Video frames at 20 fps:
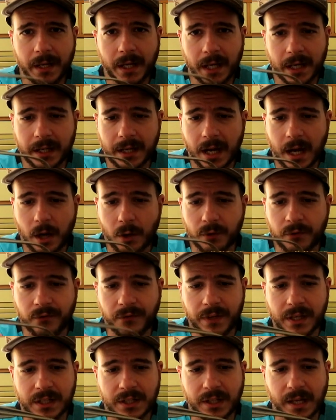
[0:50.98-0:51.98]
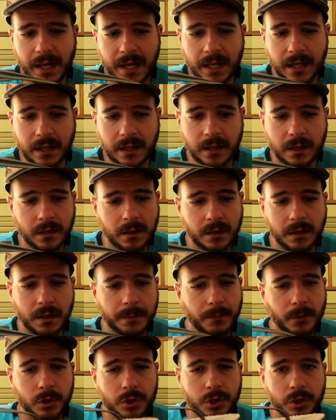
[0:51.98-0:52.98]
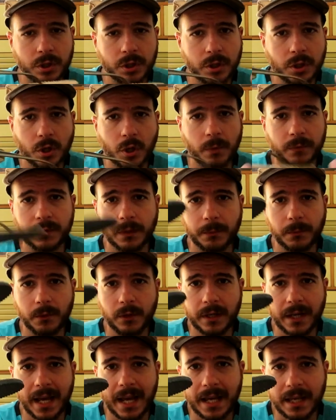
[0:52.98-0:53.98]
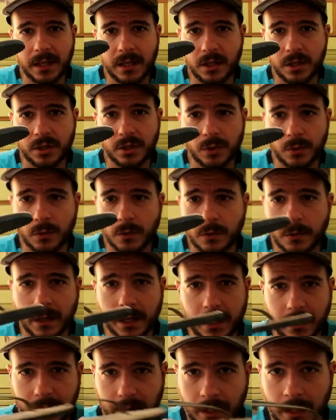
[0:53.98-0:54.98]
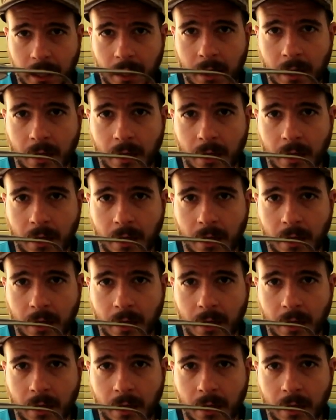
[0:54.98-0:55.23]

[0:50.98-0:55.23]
me right now, it feels like the most comfortable Nike shoe or whatever.